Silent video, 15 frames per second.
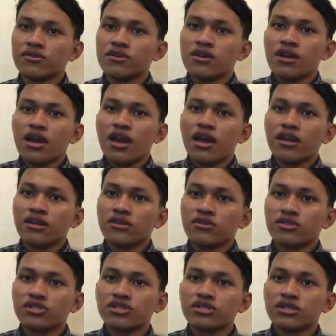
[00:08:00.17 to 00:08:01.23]
and
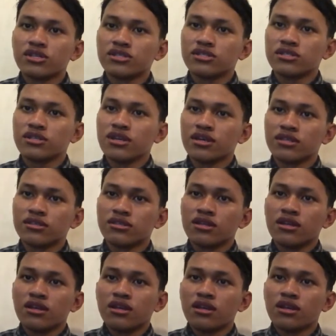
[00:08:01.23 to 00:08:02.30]
questionnaire sheets.
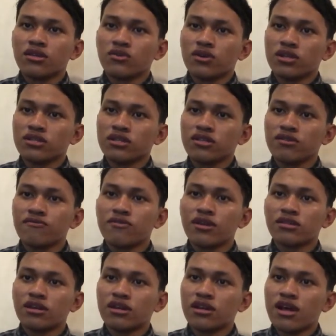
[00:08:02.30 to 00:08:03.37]
In qualitative
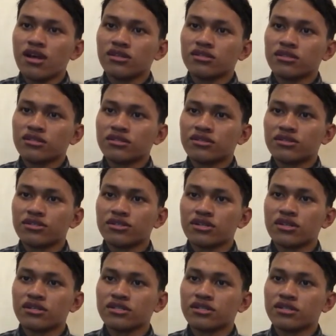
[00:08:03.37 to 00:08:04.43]
data analysis,
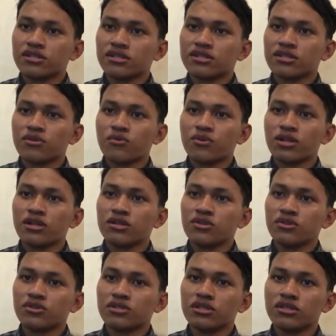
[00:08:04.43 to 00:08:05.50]
researchers will
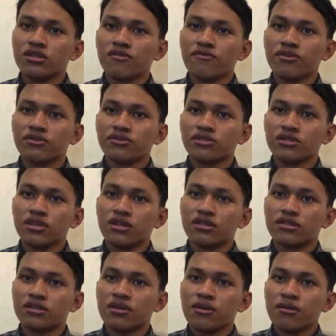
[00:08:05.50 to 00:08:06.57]
use interview sheets.
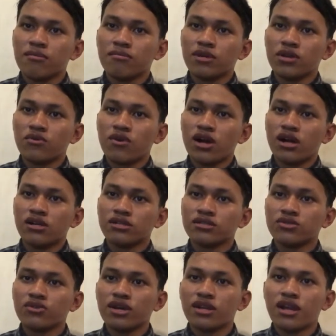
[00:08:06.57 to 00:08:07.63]
Meanwhile,
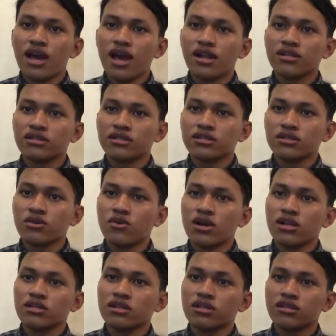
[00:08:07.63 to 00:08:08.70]
to analyze
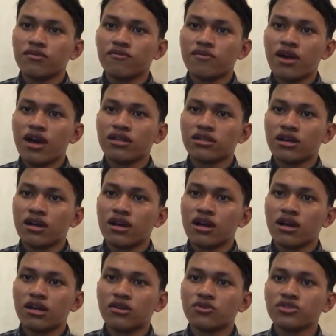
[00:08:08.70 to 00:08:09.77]
qualitative data,
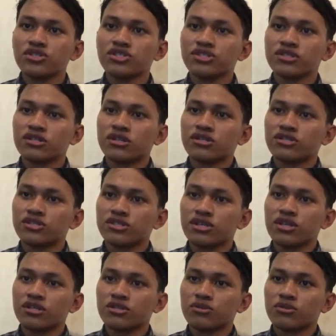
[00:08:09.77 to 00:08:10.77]
a questionnaire sheets